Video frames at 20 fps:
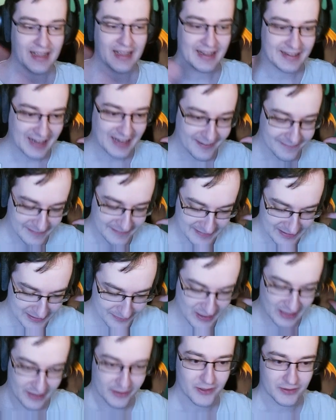and after that
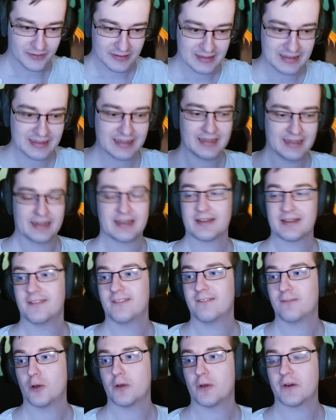Wild, click
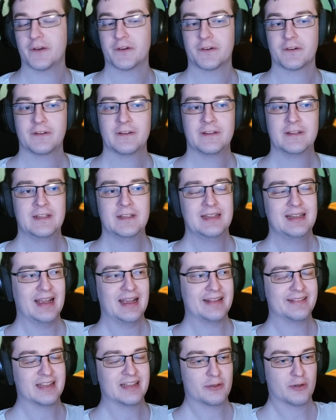Flourish,
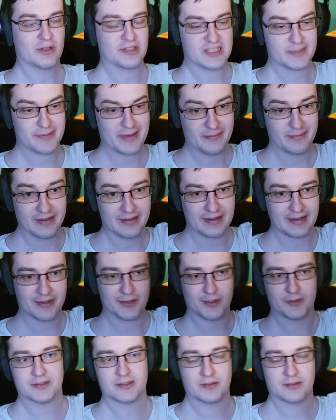and then you're just spamming
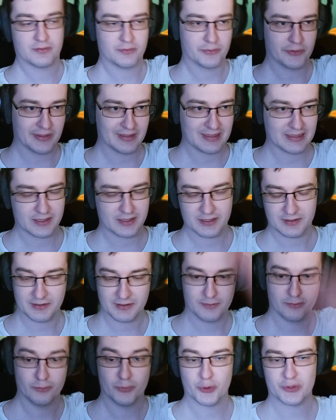Regrowth, doing that
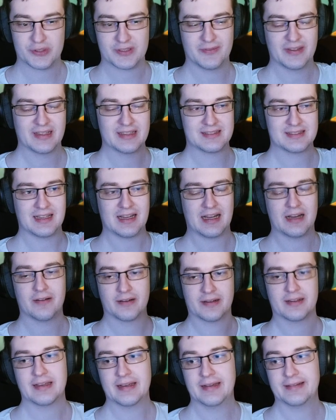burst when it's
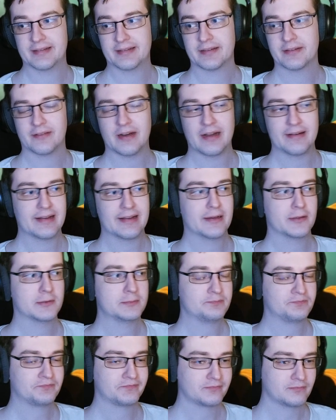already hit right now.
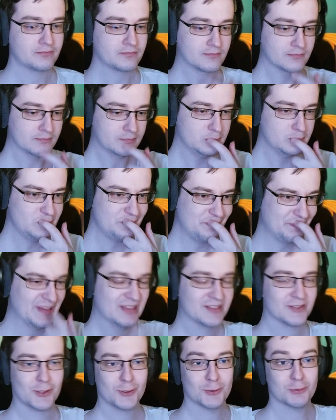
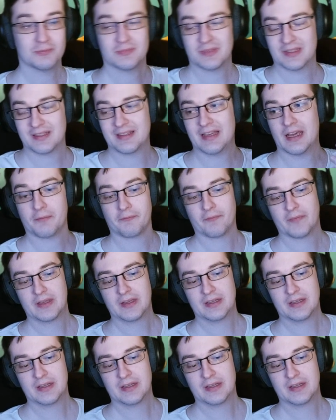So yeah,